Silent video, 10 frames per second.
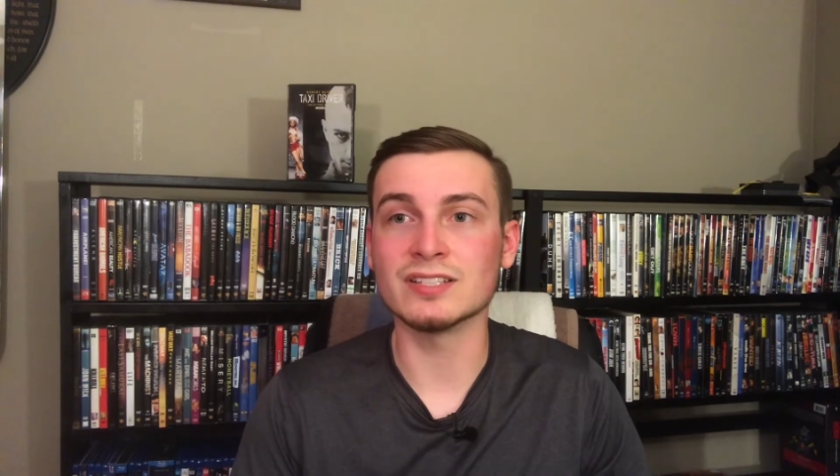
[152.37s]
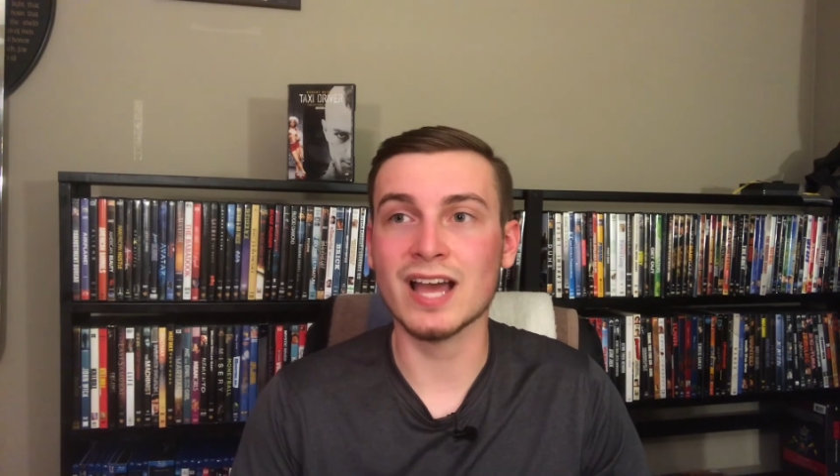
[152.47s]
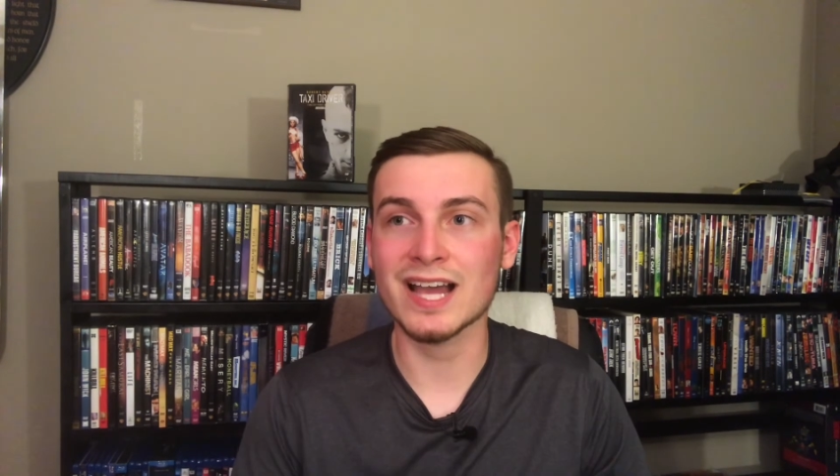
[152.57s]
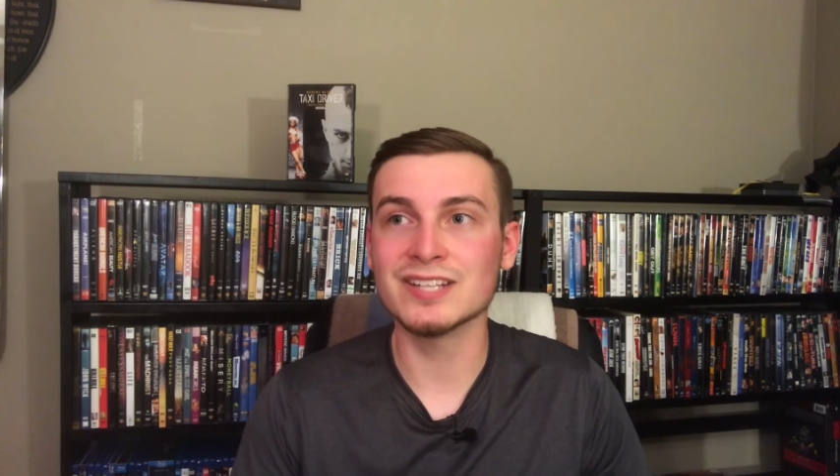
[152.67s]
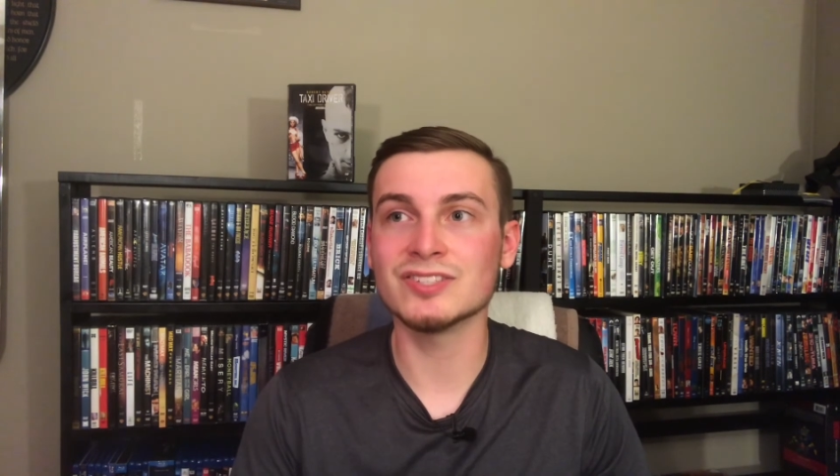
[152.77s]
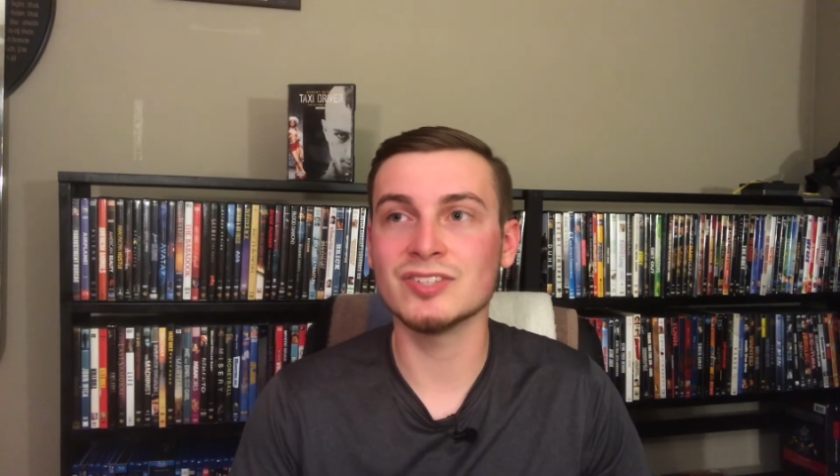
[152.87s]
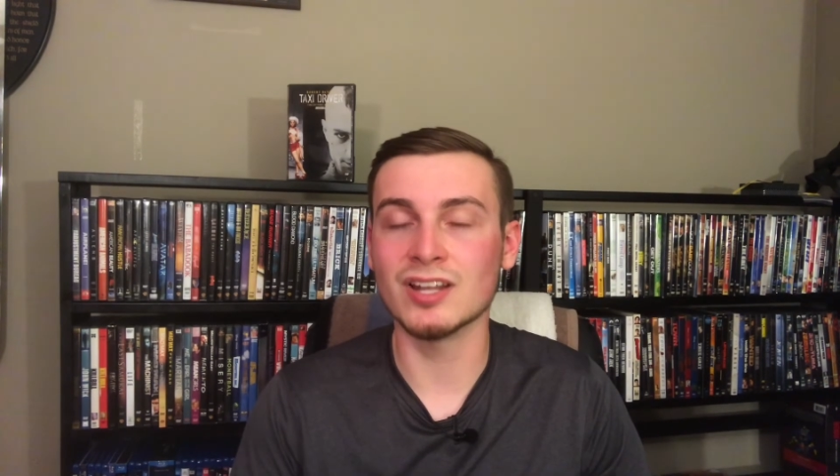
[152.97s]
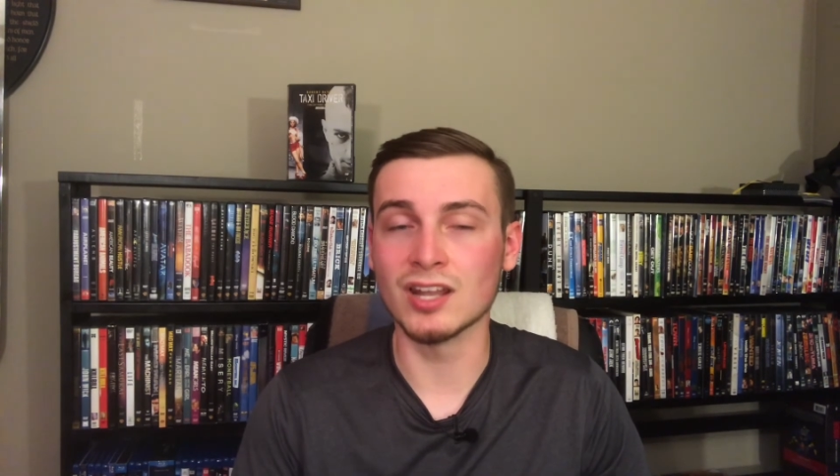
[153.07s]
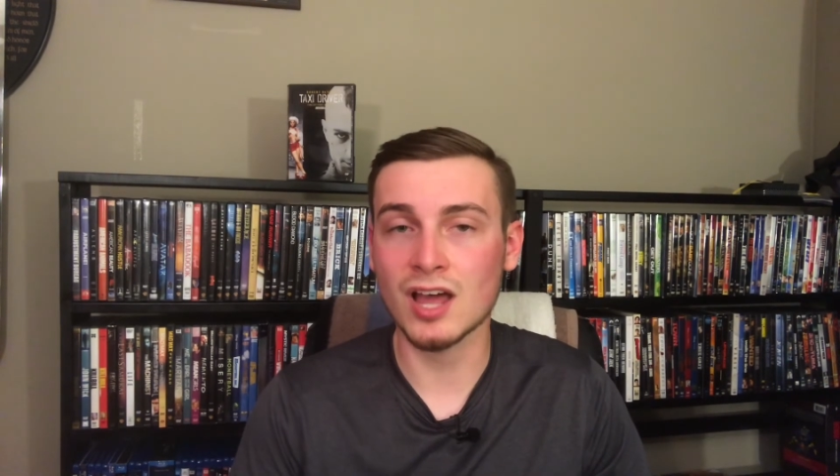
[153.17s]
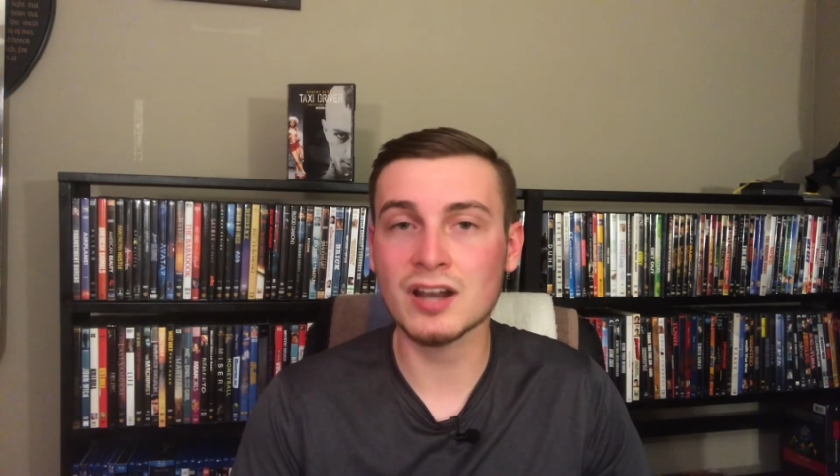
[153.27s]
I could see a
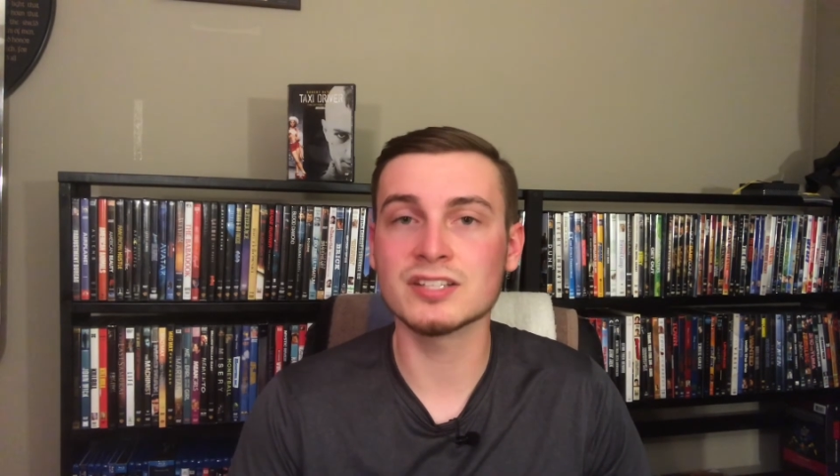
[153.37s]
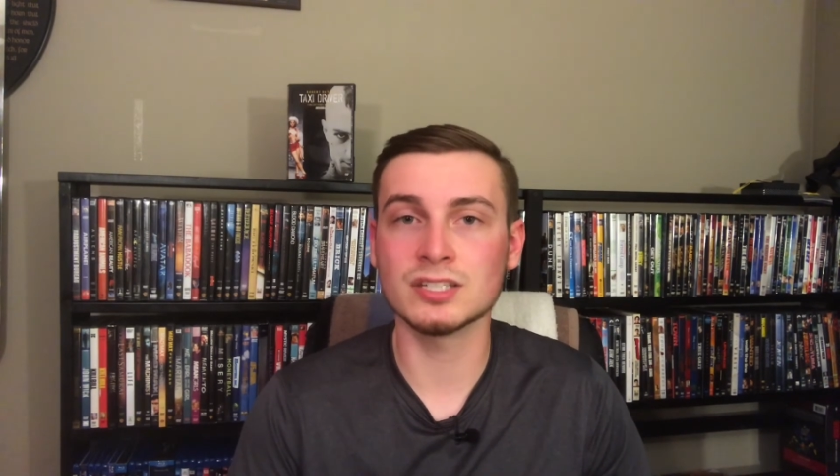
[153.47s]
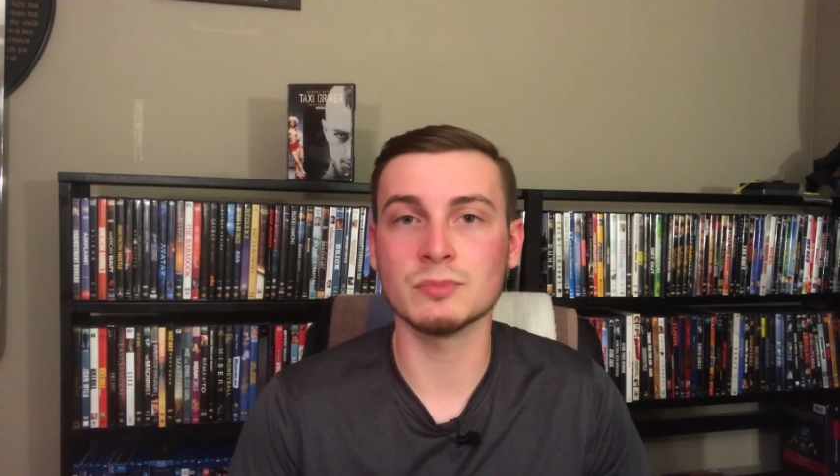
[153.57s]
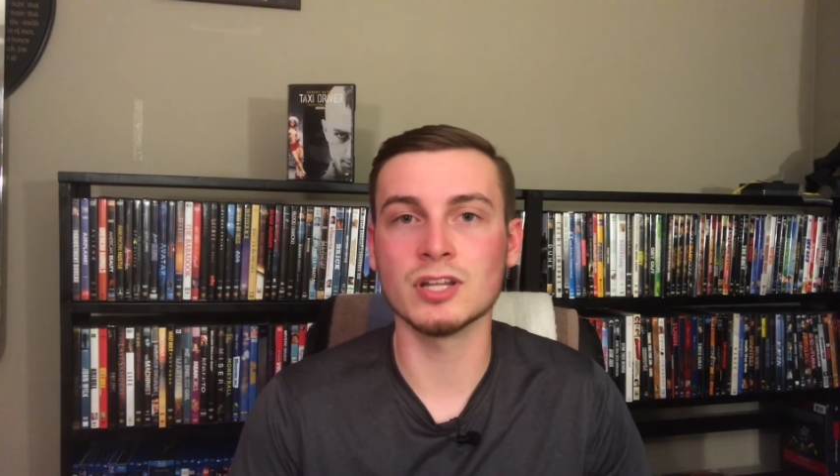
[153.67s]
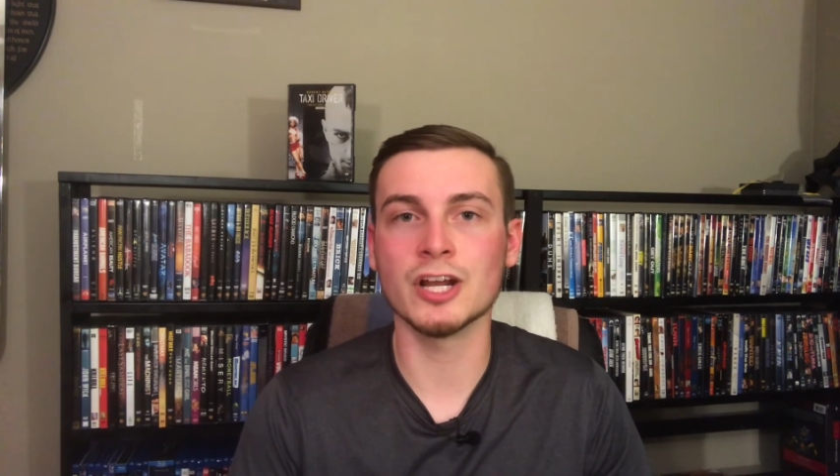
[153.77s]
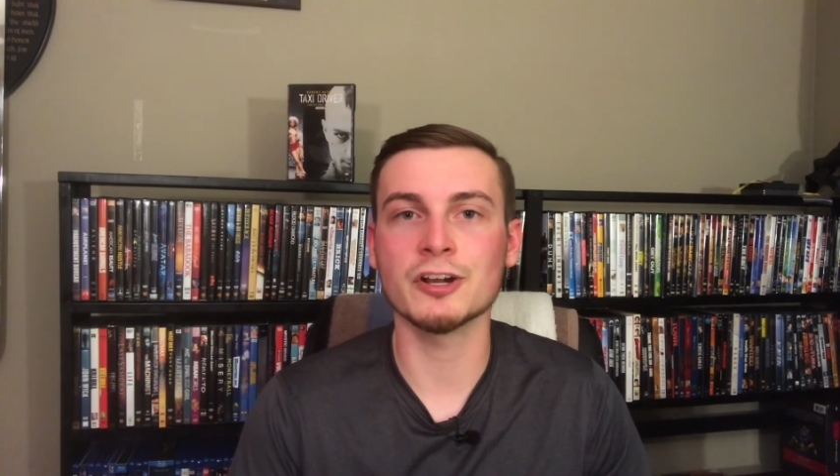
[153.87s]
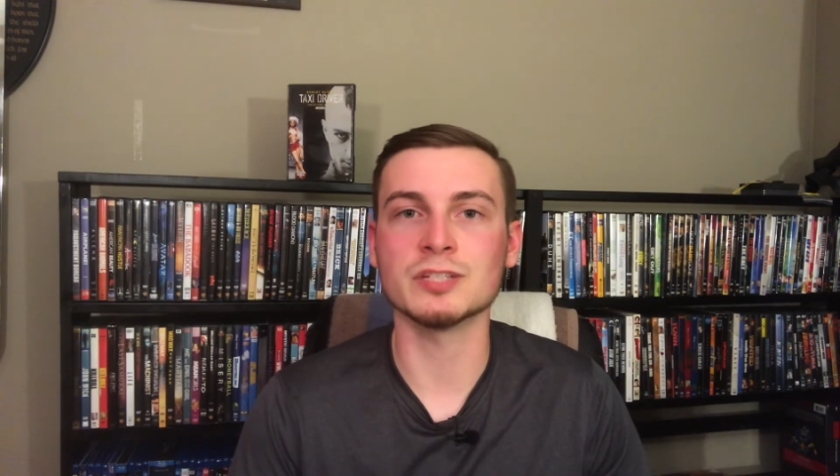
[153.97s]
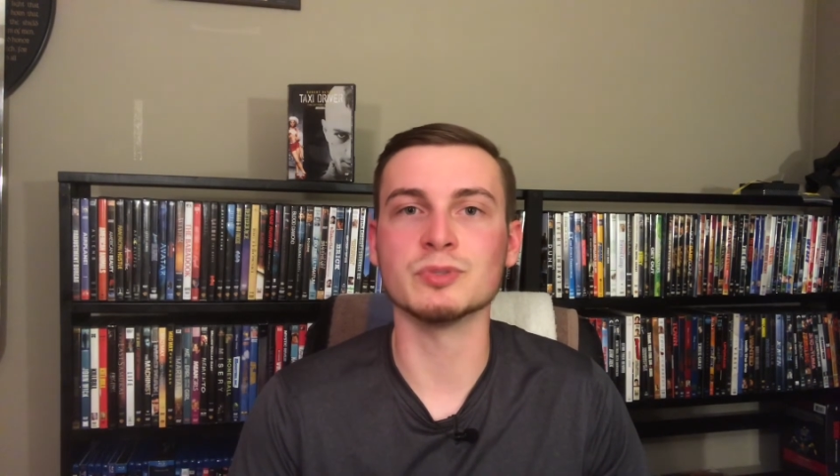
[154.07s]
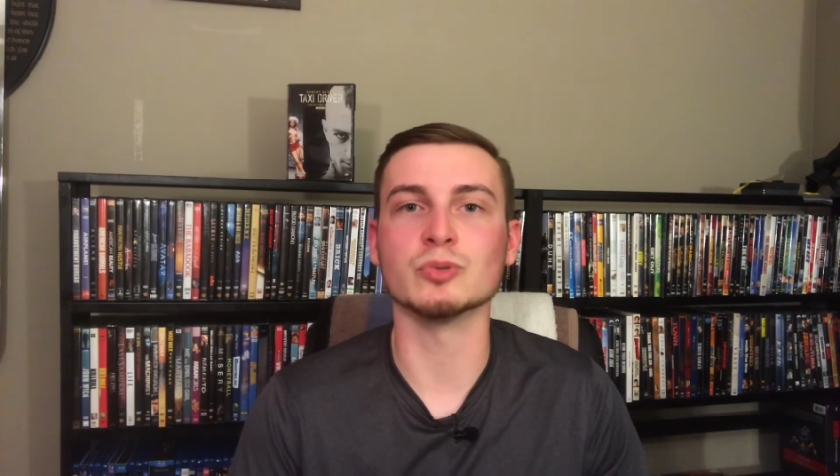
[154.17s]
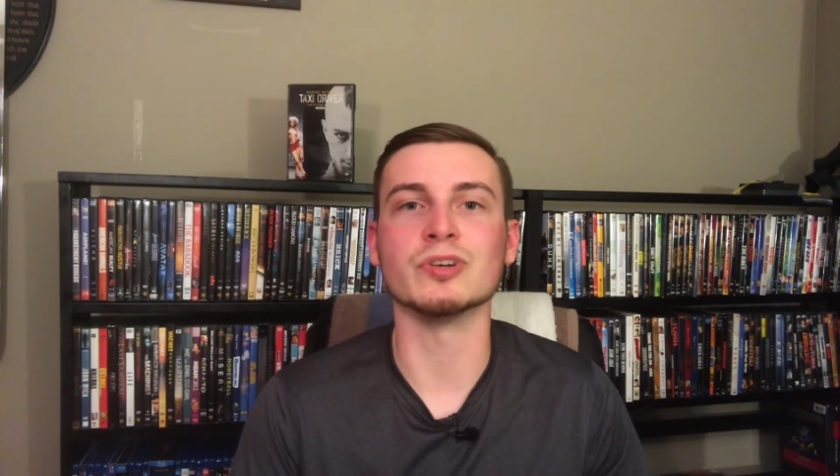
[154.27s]
lot of similarities
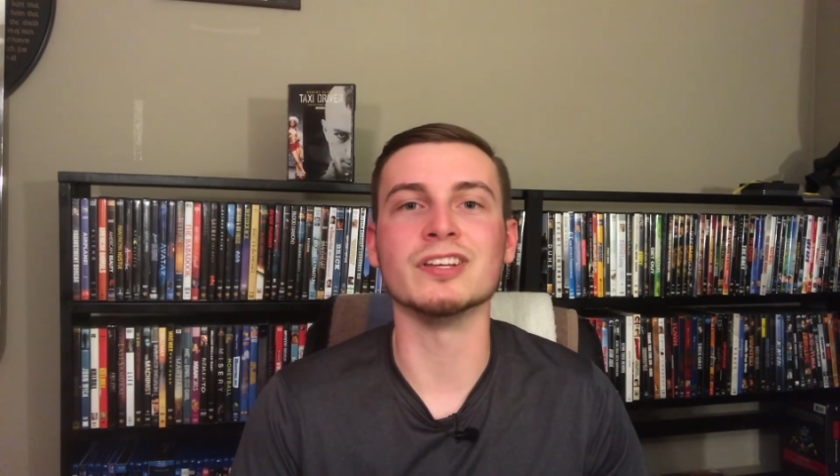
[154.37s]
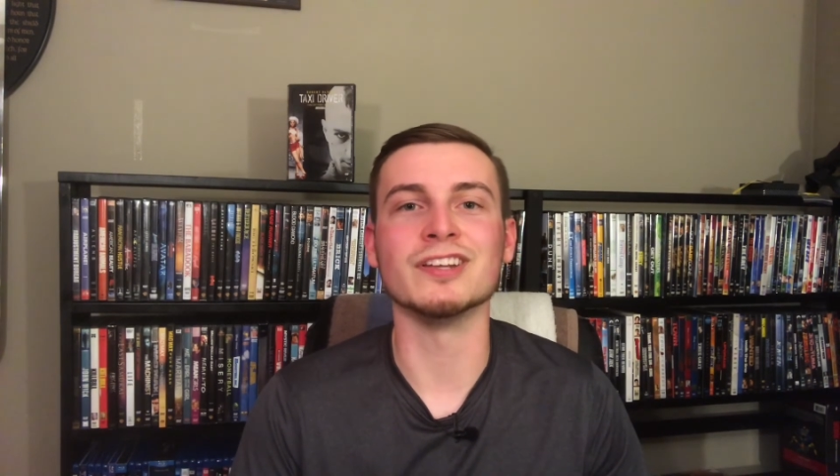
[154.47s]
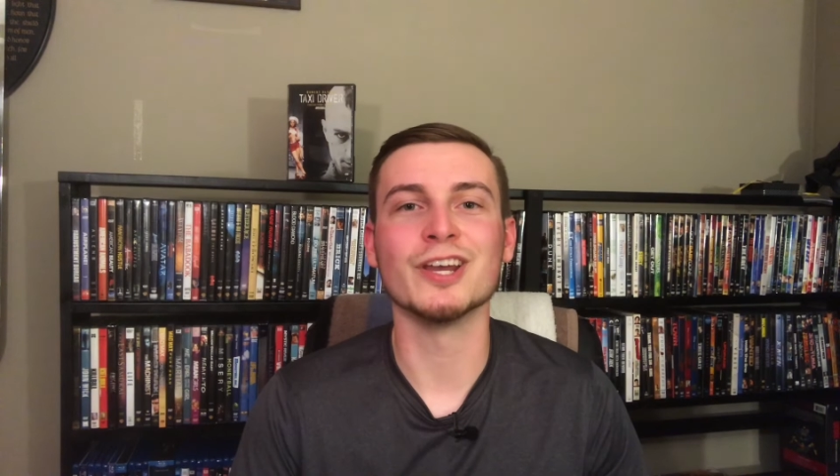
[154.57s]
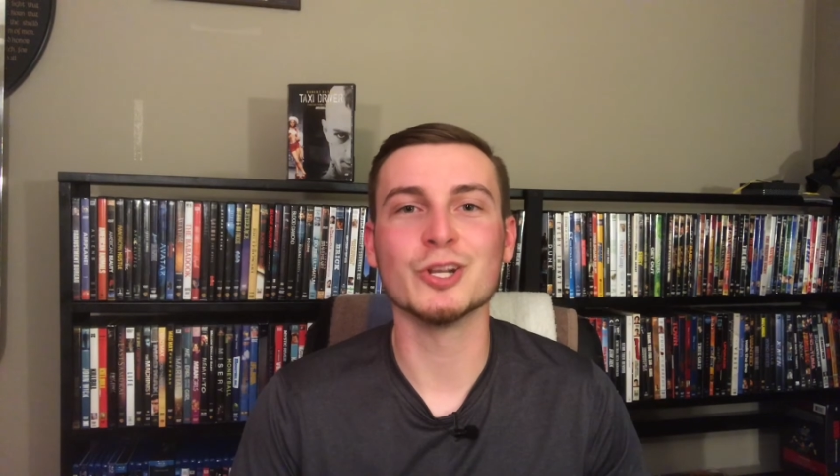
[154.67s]
between